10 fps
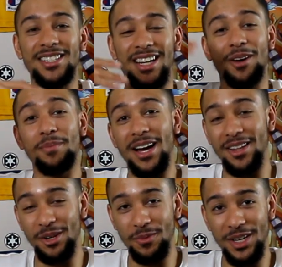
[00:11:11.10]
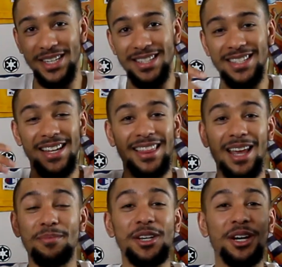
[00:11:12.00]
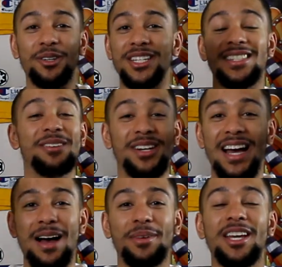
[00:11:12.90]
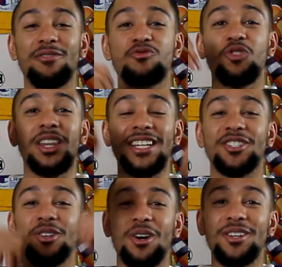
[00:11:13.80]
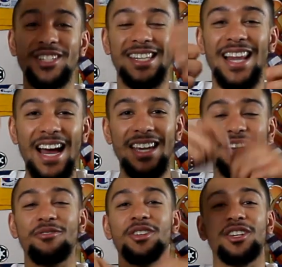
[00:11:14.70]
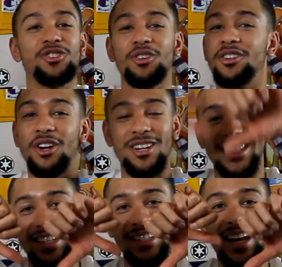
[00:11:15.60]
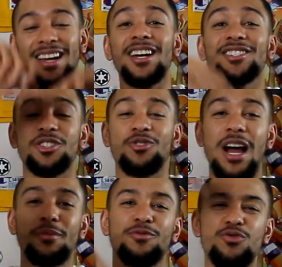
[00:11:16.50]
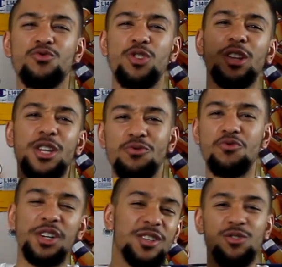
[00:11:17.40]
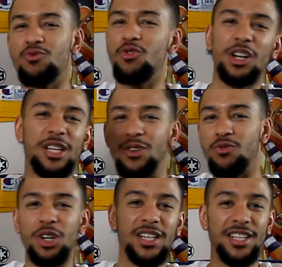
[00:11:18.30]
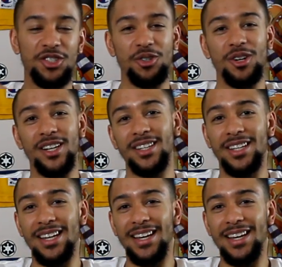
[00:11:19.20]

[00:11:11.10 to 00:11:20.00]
Check out my other ones. Let me know. Just leave a comment. If you really enjoyed, you should like. If you didn't enjoy, you could always dislike. Subscribe if you really, really, really, really enjoyed.